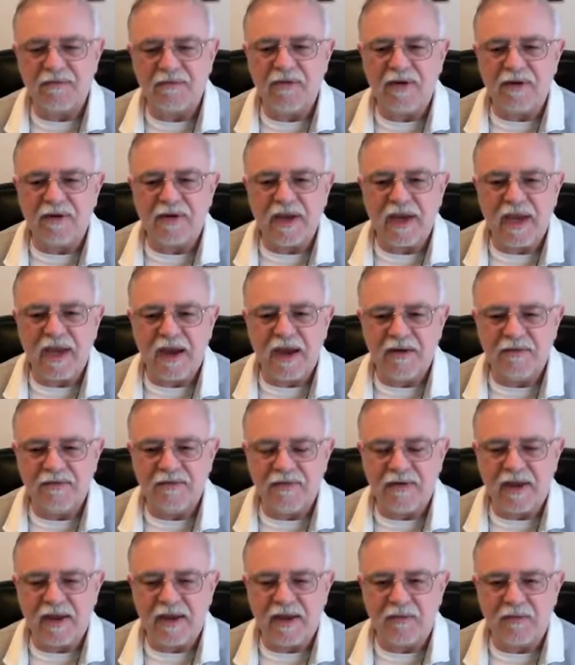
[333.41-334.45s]
very
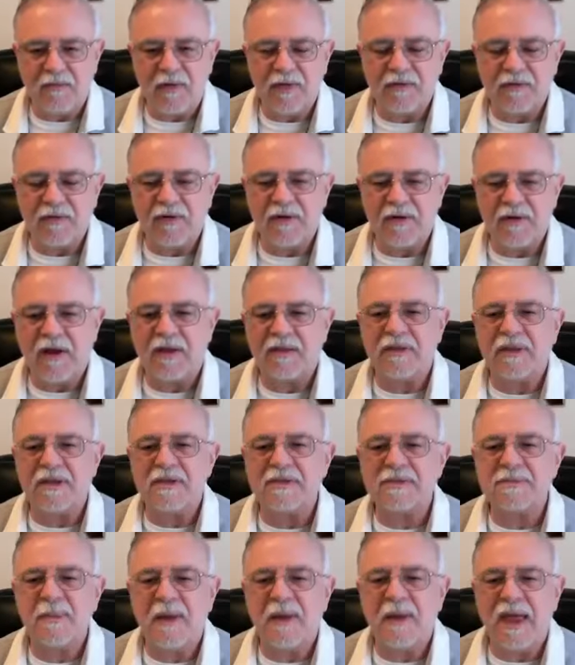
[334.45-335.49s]
carefully at whether or not
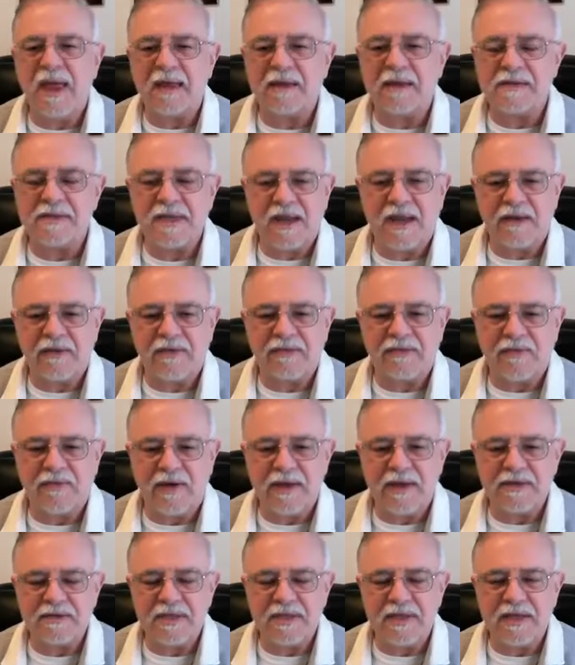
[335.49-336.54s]
this plan
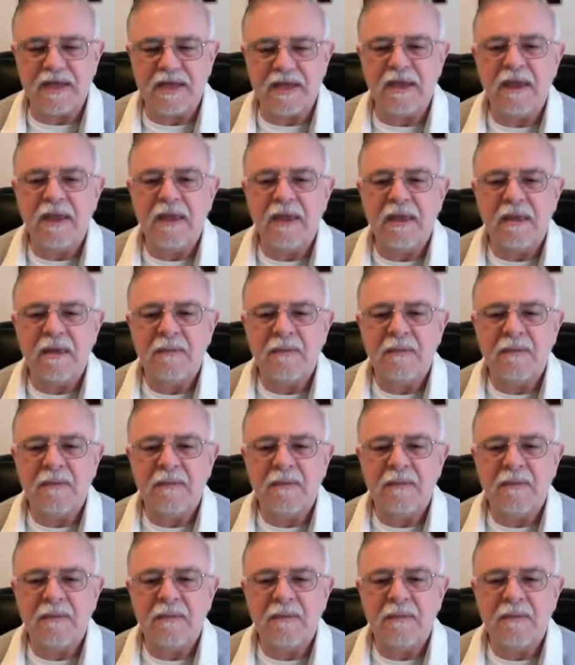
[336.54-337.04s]
satisfies the